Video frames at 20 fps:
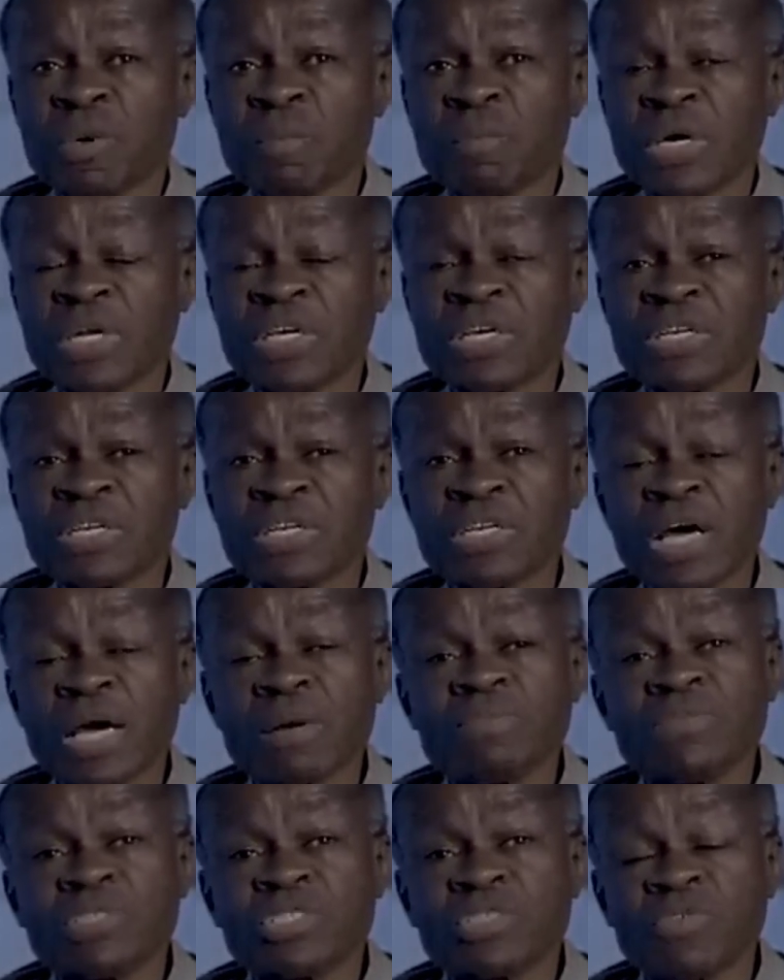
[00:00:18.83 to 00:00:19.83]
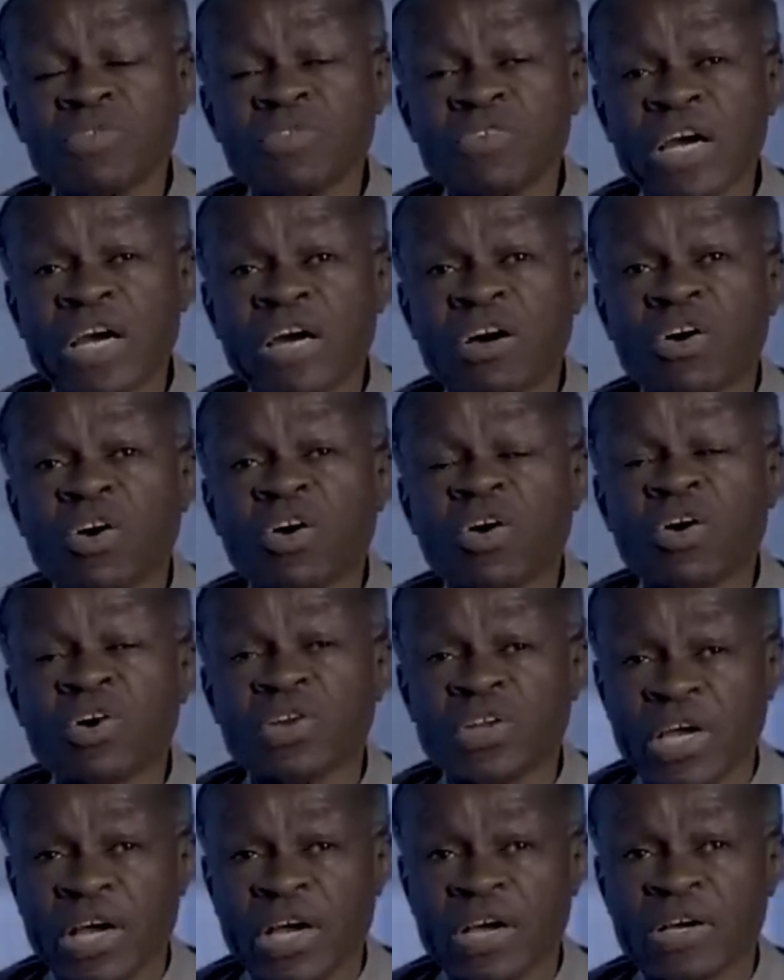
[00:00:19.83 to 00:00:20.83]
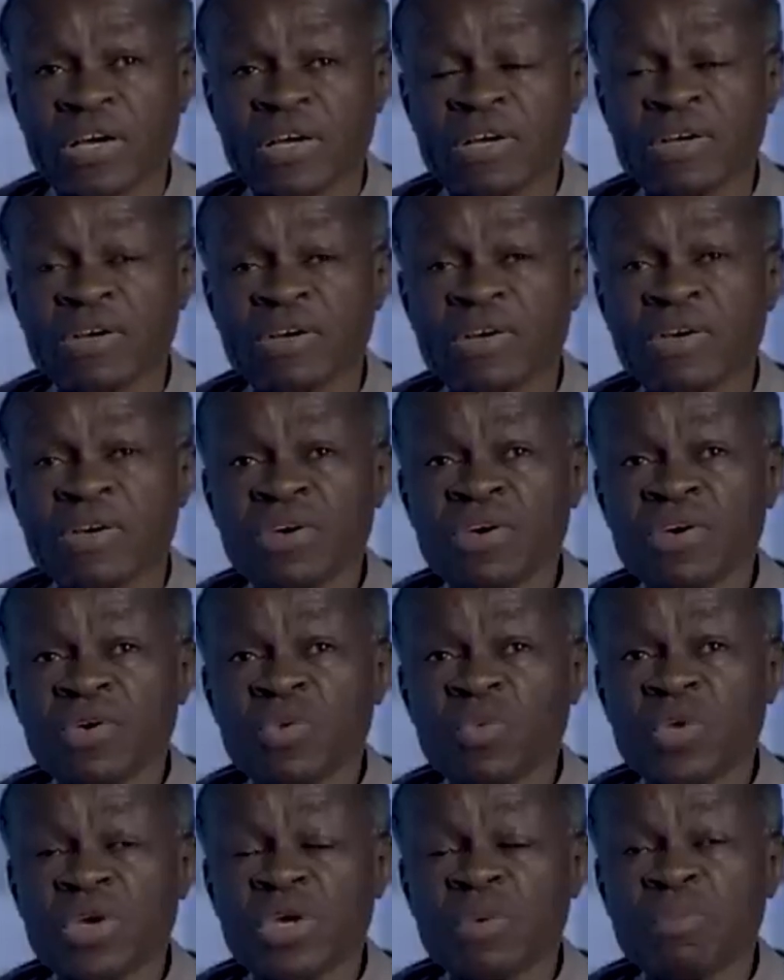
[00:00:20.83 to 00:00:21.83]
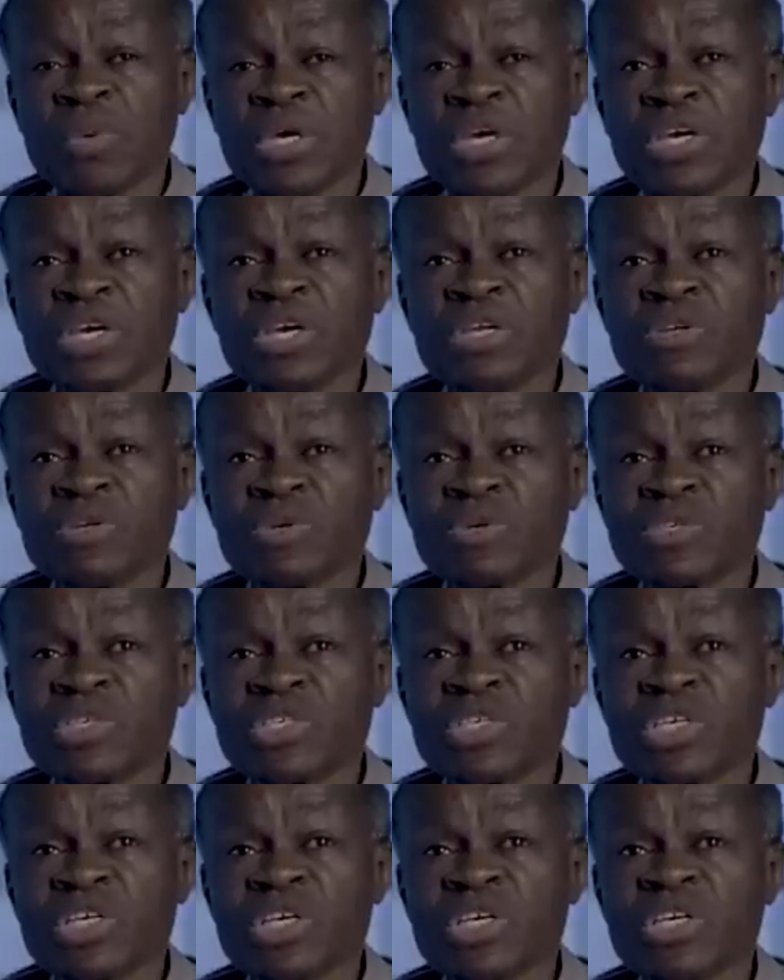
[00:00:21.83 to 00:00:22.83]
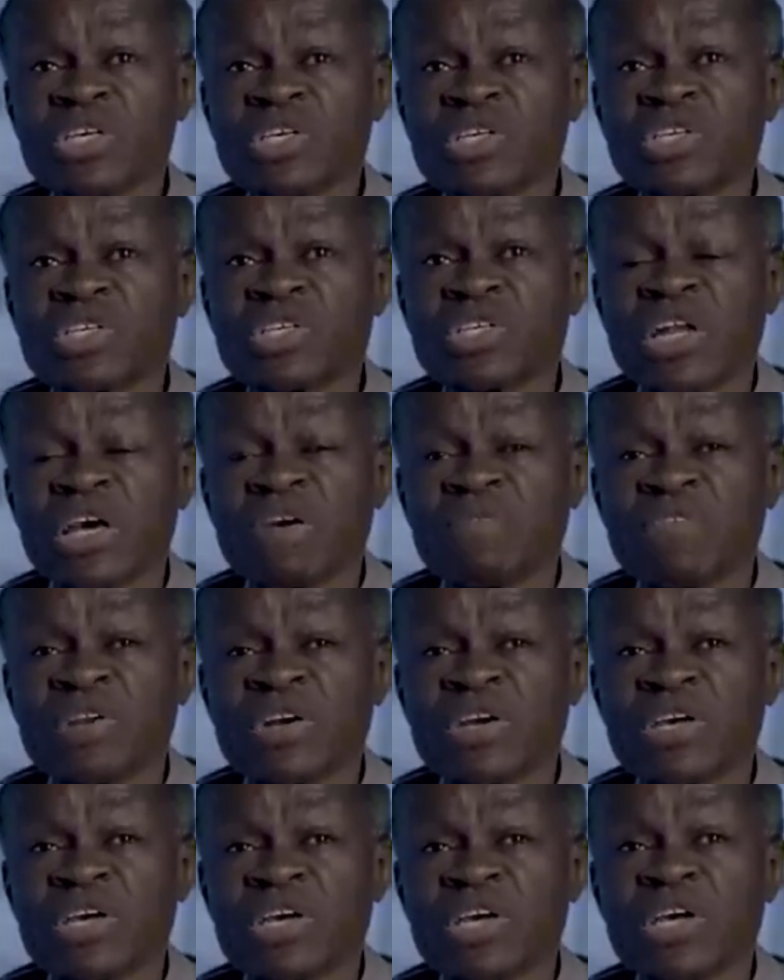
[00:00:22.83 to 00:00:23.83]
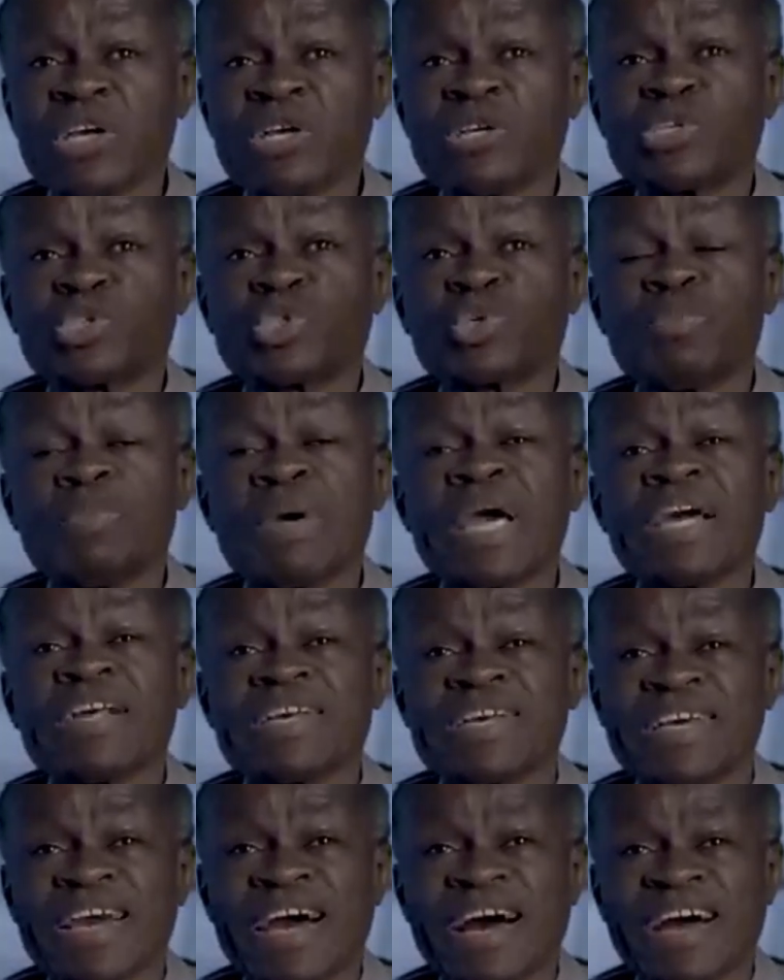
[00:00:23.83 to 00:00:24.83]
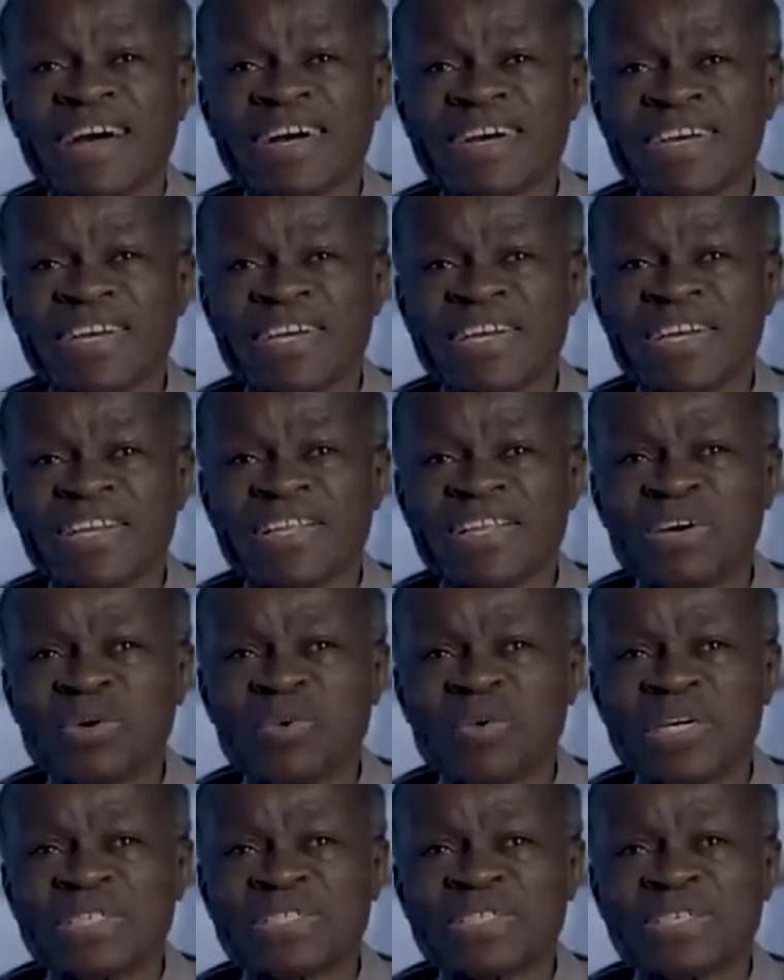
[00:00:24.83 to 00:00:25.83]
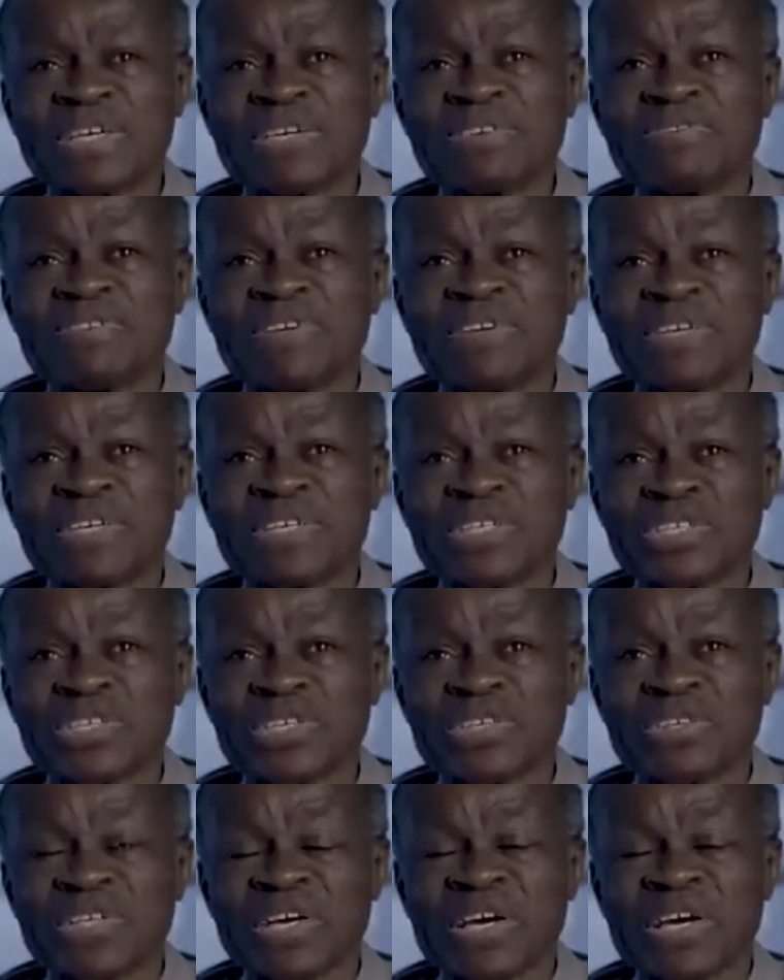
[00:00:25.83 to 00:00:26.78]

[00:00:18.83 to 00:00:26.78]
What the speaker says: But in terms of recording, we begin to see slavery in Sumeria, in the Western tradition.